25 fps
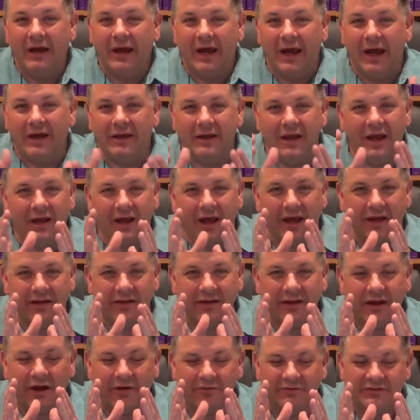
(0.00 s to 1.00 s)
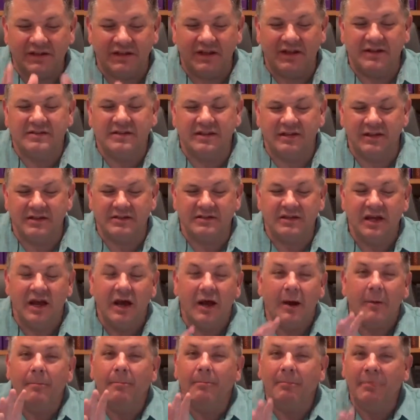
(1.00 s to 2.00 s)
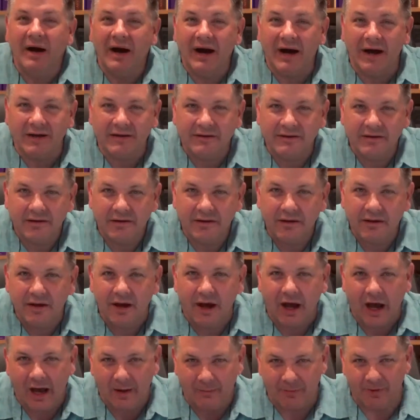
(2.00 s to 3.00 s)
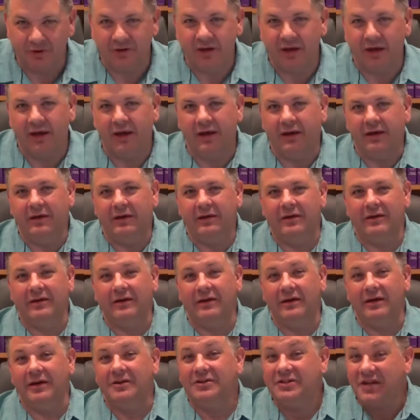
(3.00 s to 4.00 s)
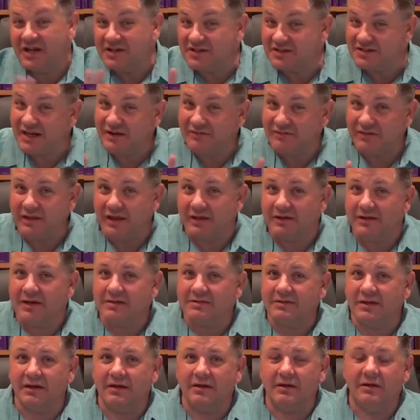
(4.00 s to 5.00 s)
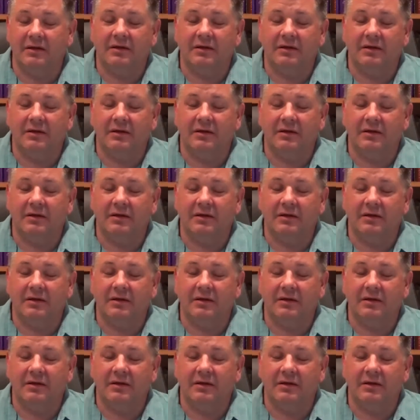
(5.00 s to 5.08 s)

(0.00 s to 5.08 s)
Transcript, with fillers: And, and then all of a sudden they say this, but I'm okay. Changes everything, doesn't it?